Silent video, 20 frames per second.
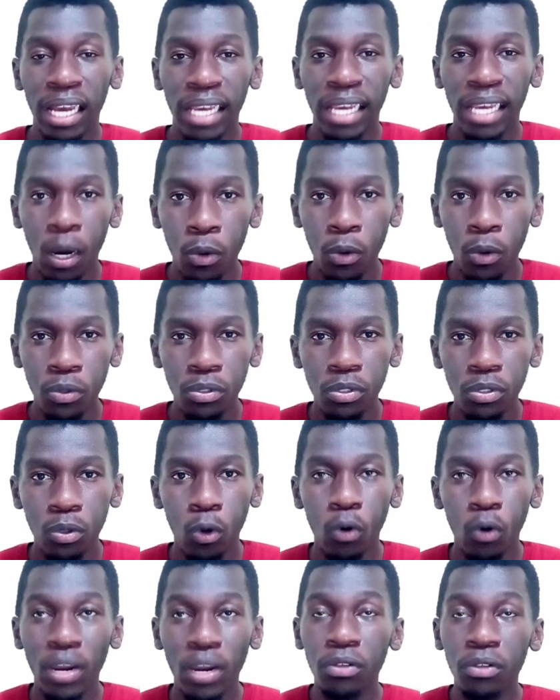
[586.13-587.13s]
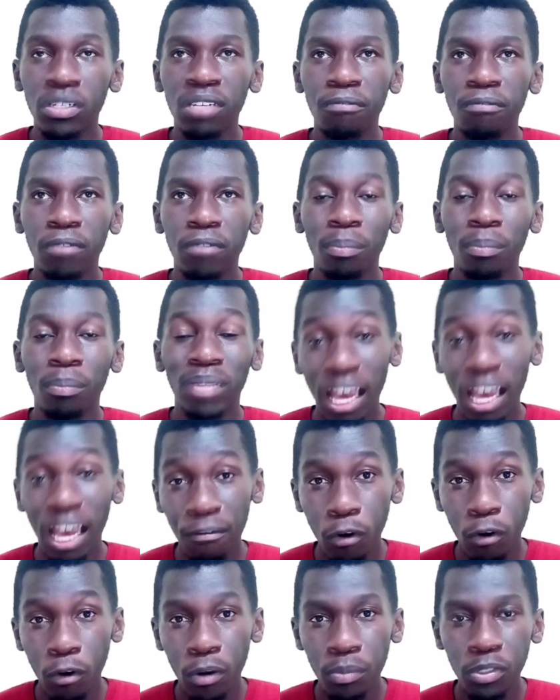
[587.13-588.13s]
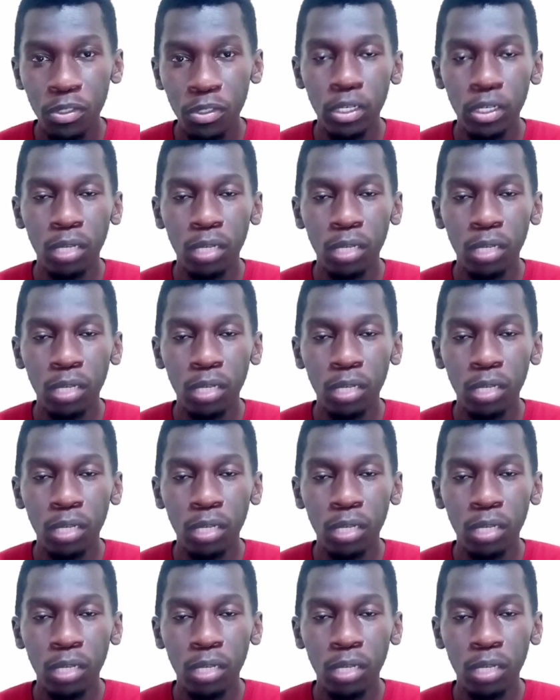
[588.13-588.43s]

accounts or rather different platforms.